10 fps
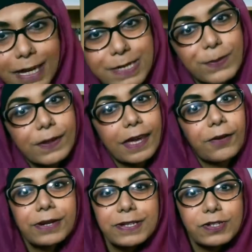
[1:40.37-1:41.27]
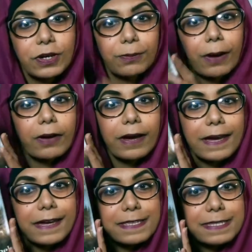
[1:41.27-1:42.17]
Next book that I wanted to talk about
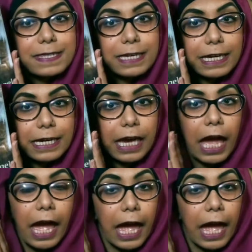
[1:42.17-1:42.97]
is the